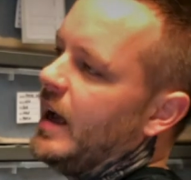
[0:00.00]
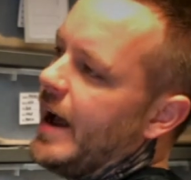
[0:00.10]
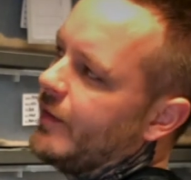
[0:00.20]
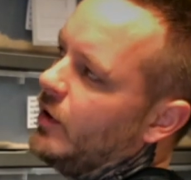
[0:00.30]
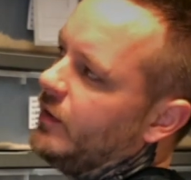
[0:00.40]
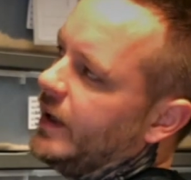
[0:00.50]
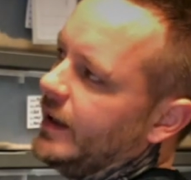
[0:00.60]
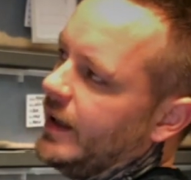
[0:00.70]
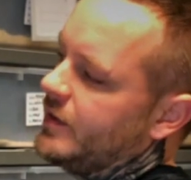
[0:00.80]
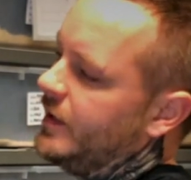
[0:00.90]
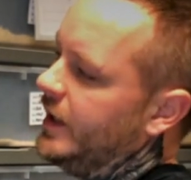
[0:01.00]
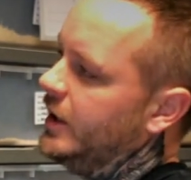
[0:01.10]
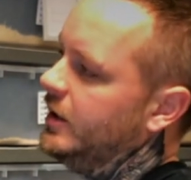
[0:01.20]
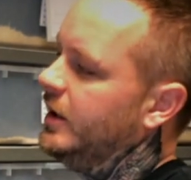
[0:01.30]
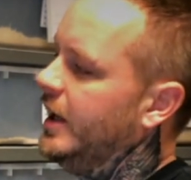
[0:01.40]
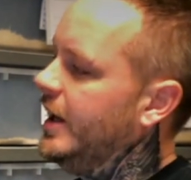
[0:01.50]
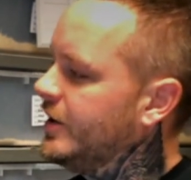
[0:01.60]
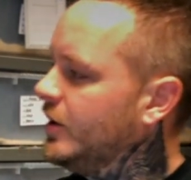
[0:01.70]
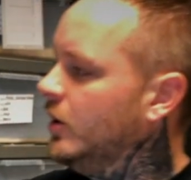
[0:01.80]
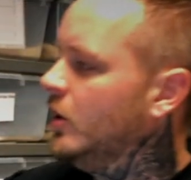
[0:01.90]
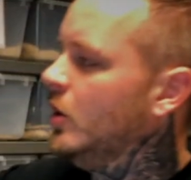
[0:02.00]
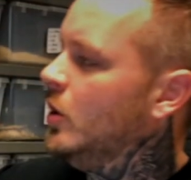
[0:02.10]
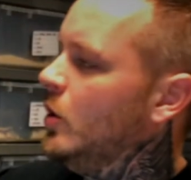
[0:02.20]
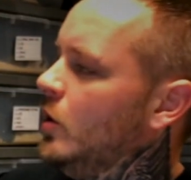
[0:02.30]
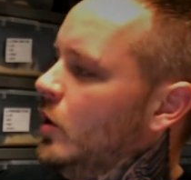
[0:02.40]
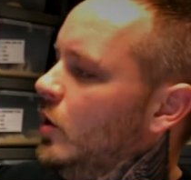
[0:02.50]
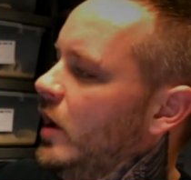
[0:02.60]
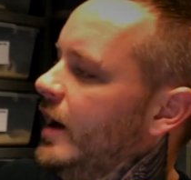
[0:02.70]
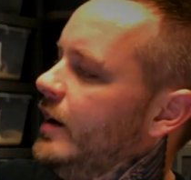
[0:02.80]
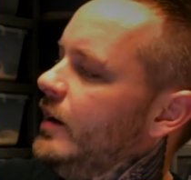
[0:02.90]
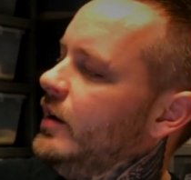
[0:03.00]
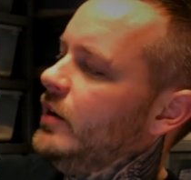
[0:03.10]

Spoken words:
I've covered it in the last video. So yeah,